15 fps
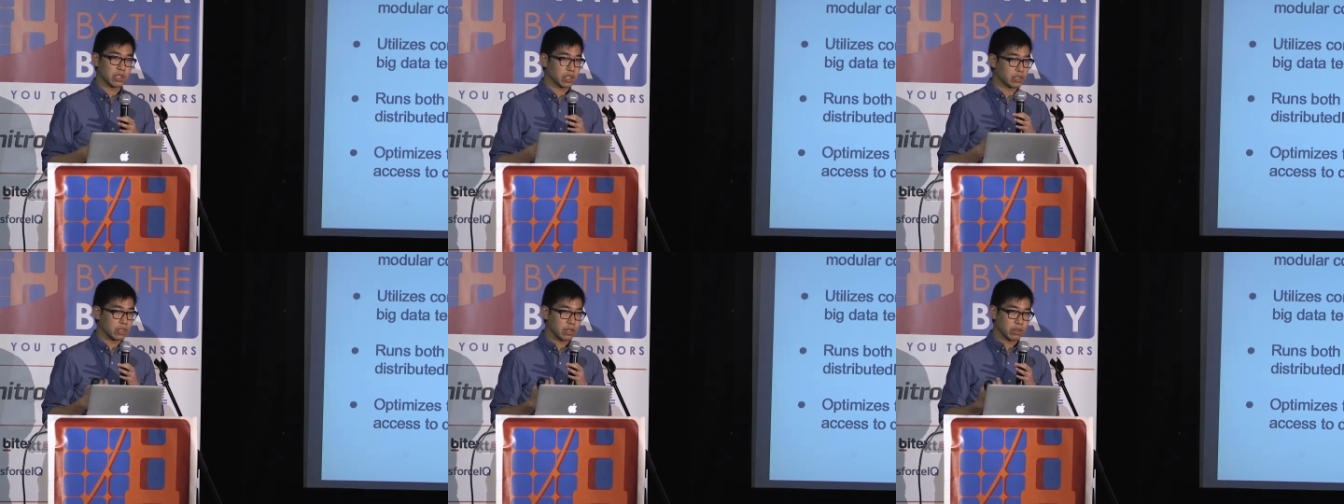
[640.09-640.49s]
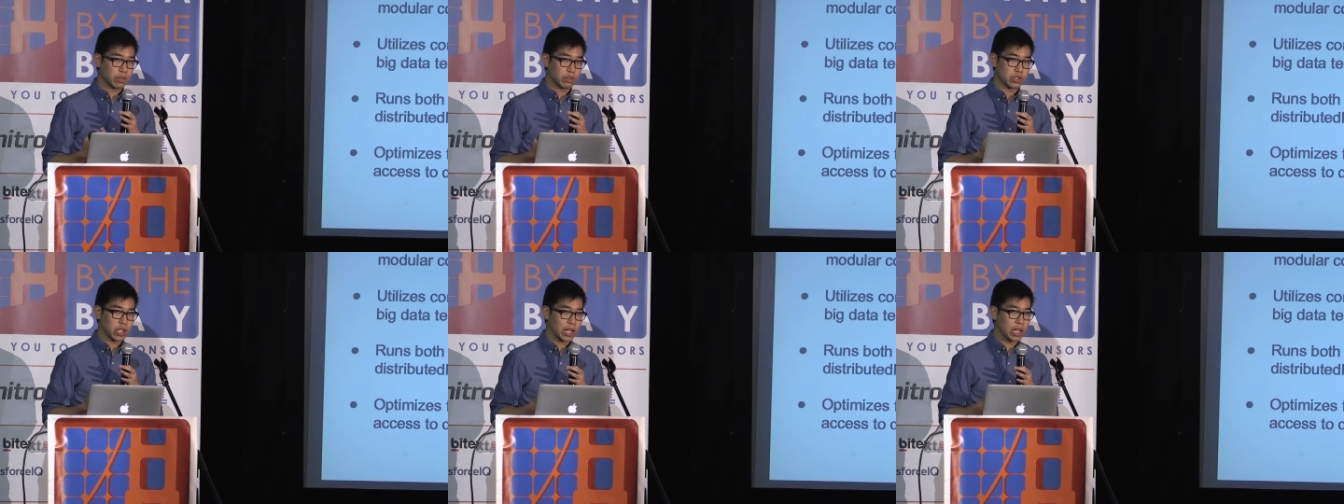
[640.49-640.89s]
You can tune
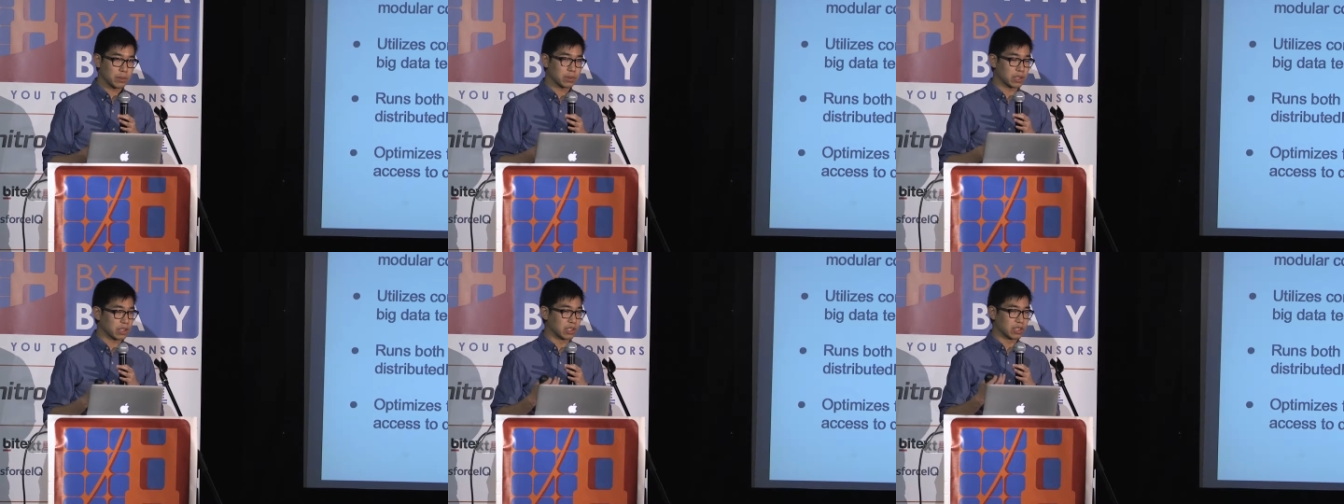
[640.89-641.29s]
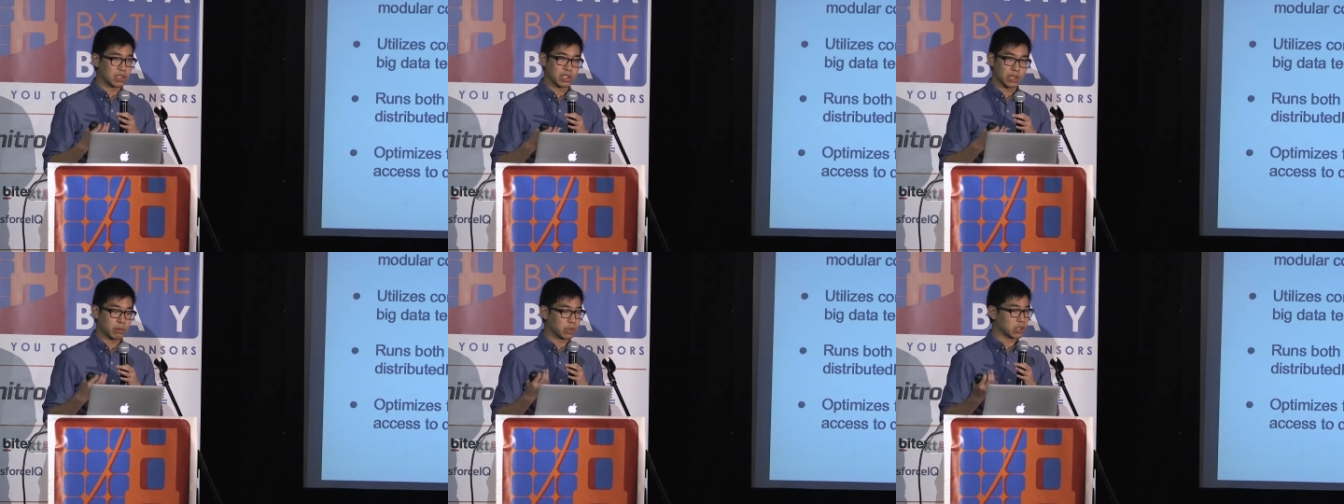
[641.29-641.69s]
your jobs, you can
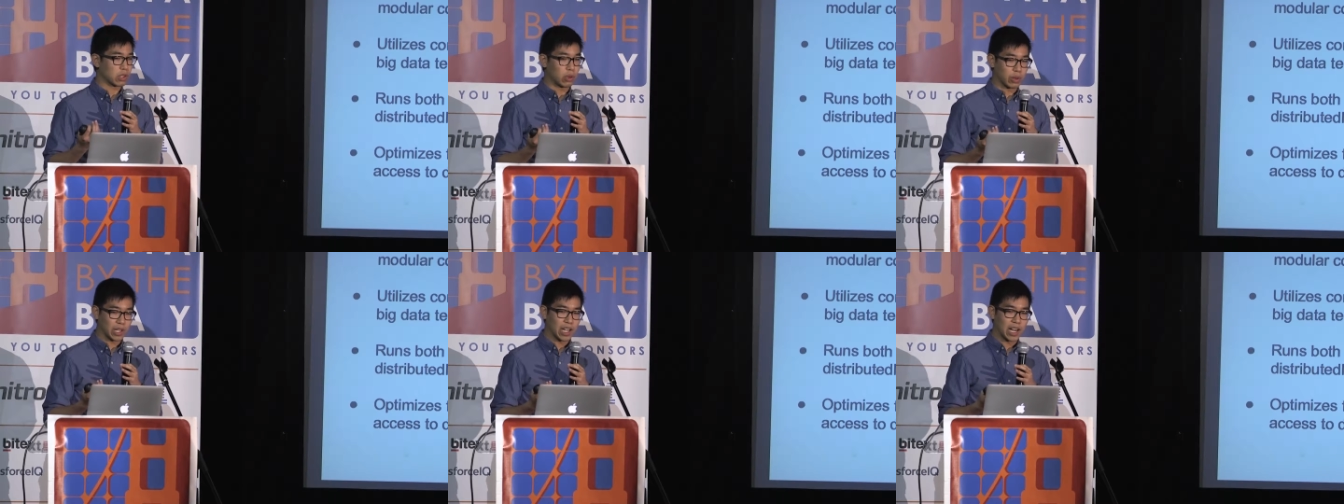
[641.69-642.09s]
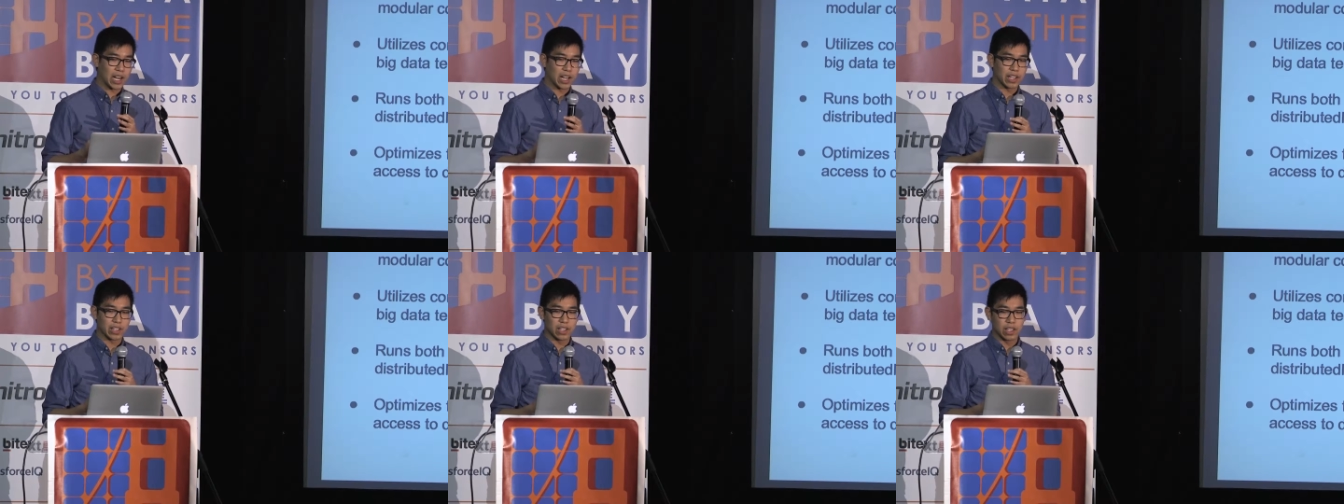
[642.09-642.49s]
see what's going
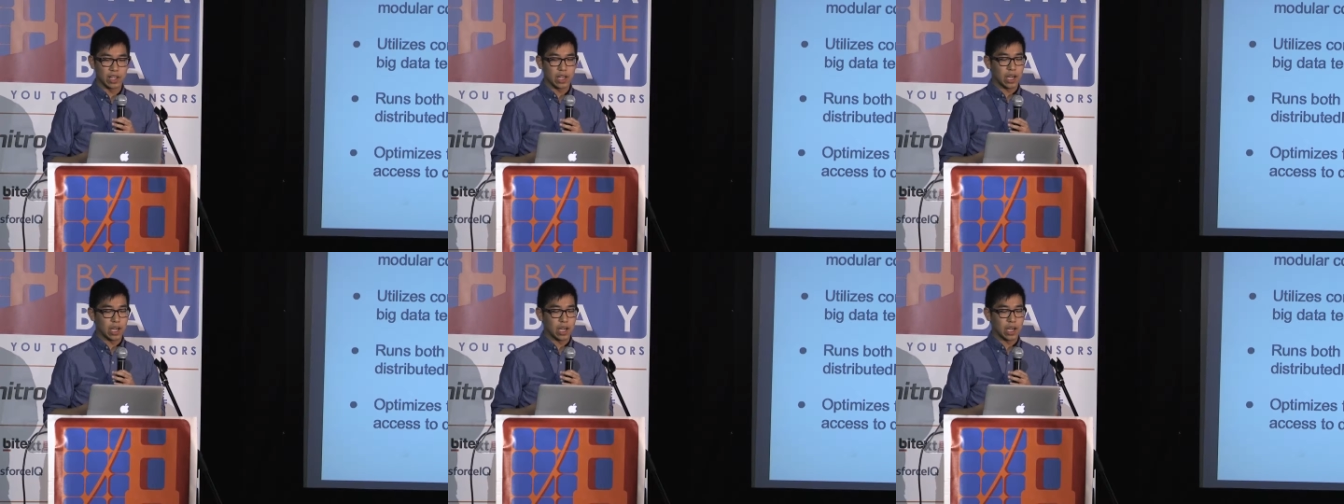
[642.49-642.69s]
on.